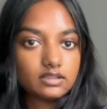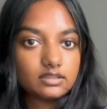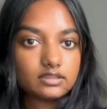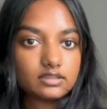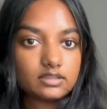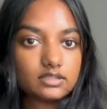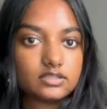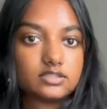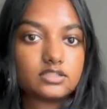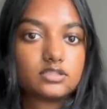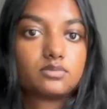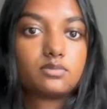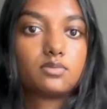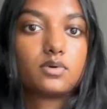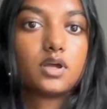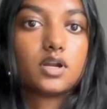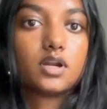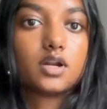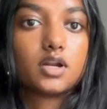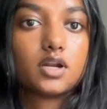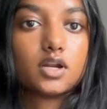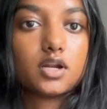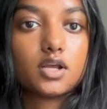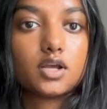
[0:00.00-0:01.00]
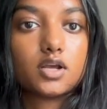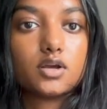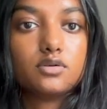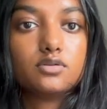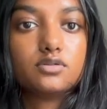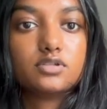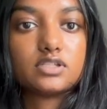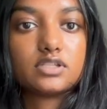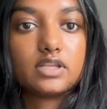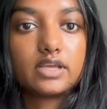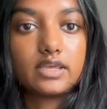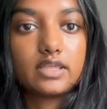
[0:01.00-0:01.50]
this one
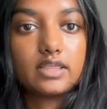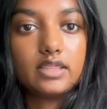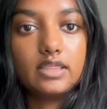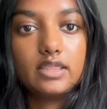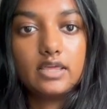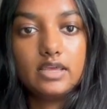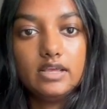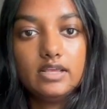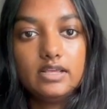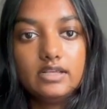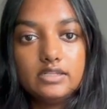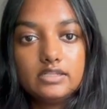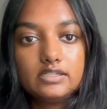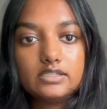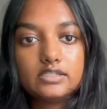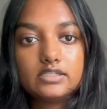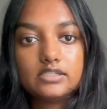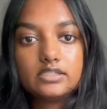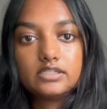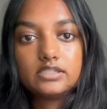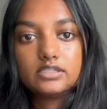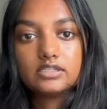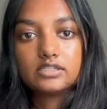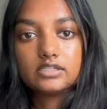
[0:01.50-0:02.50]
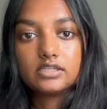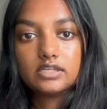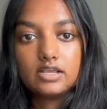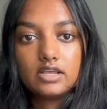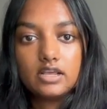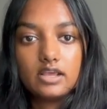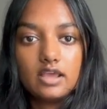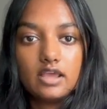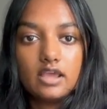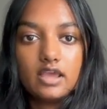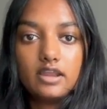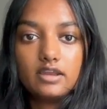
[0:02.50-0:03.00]
goes like this.
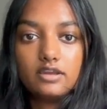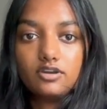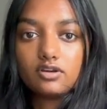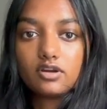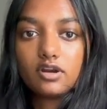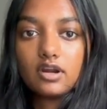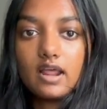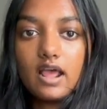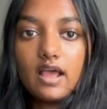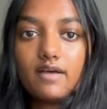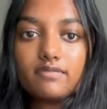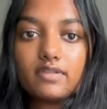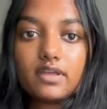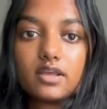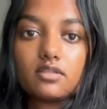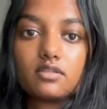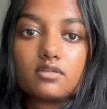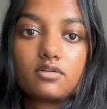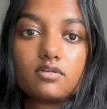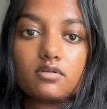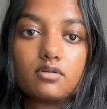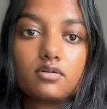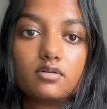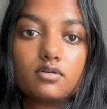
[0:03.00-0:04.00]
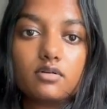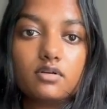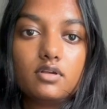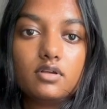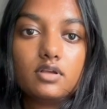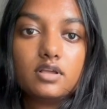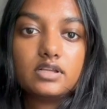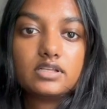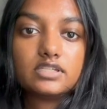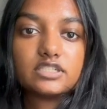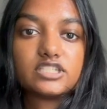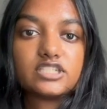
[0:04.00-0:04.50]
And you're gonna have like a little
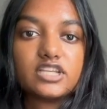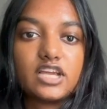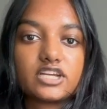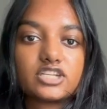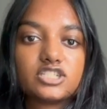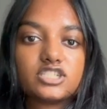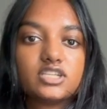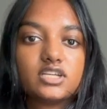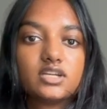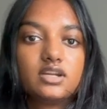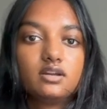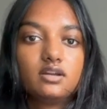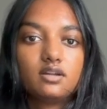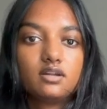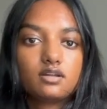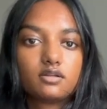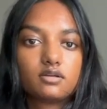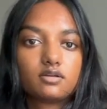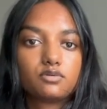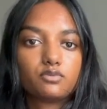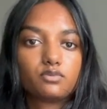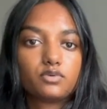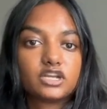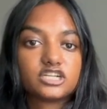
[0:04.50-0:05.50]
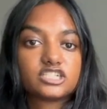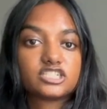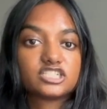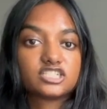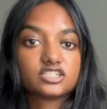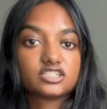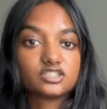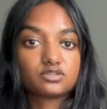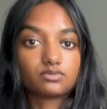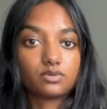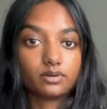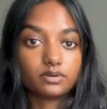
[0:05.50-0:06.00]
section, which
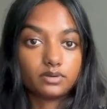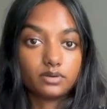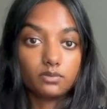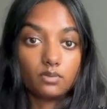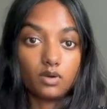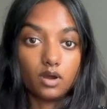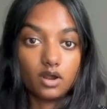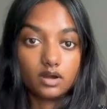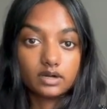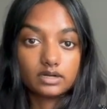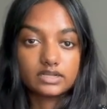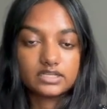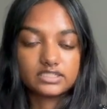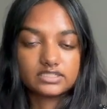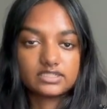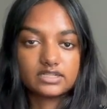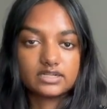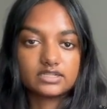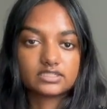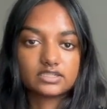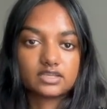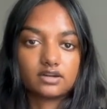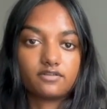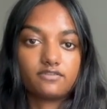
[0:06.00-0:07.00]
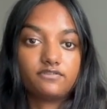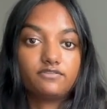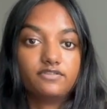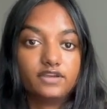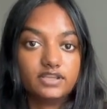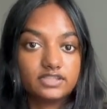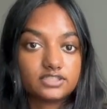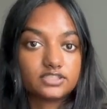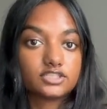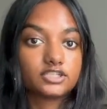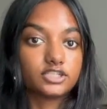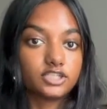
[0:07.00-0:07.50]
is what we want because then it's gonna
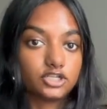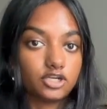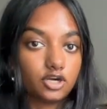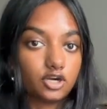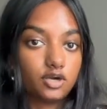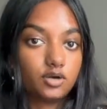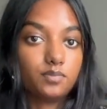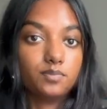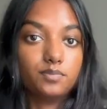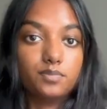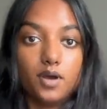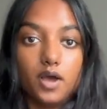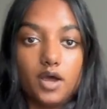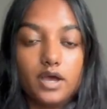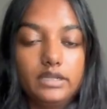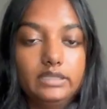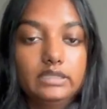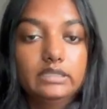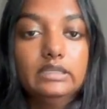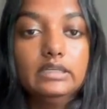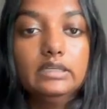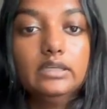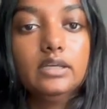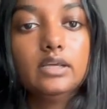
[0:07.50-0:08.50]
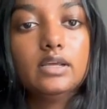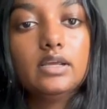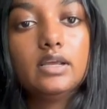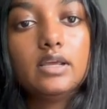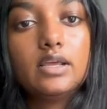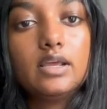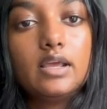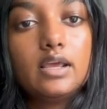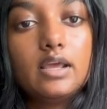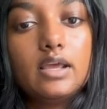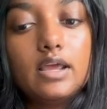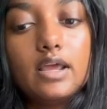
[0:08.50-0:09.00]
fit to your body.
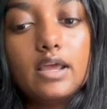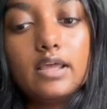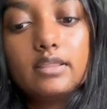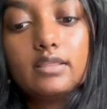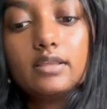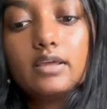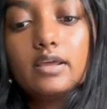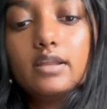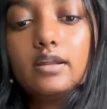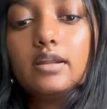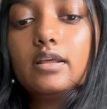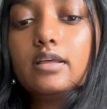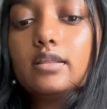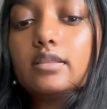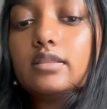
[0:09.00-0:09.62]
And then